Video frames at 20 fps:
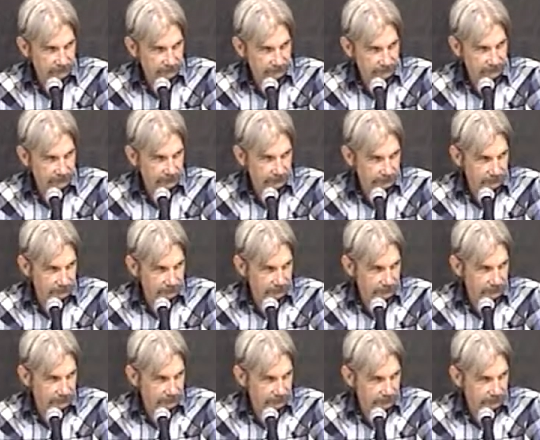
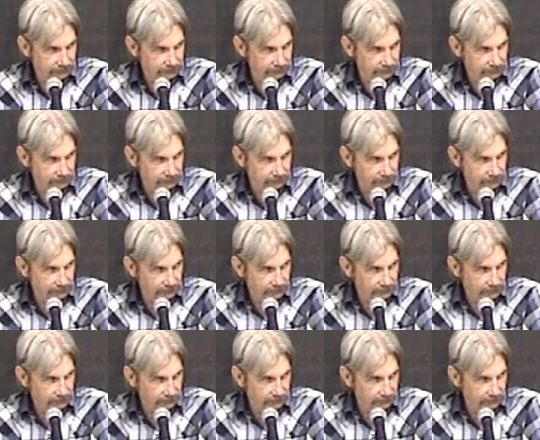
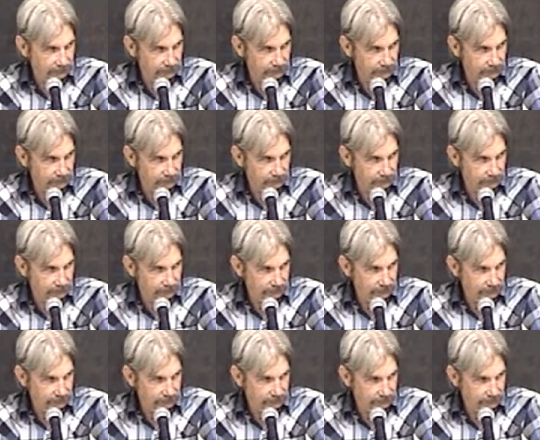
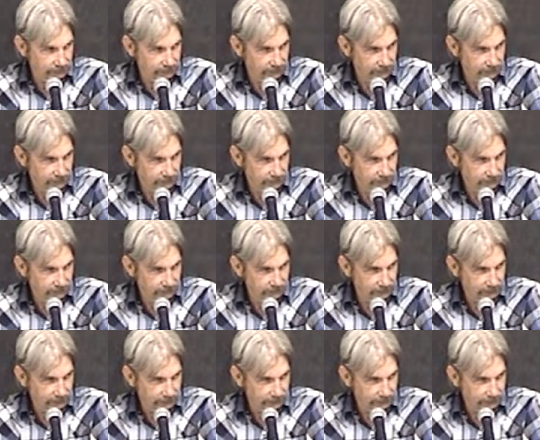
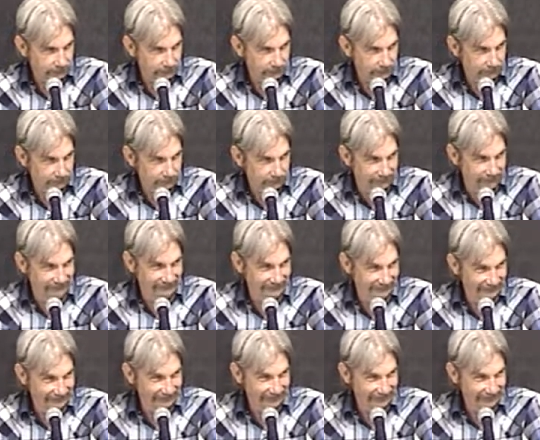(no one is talking)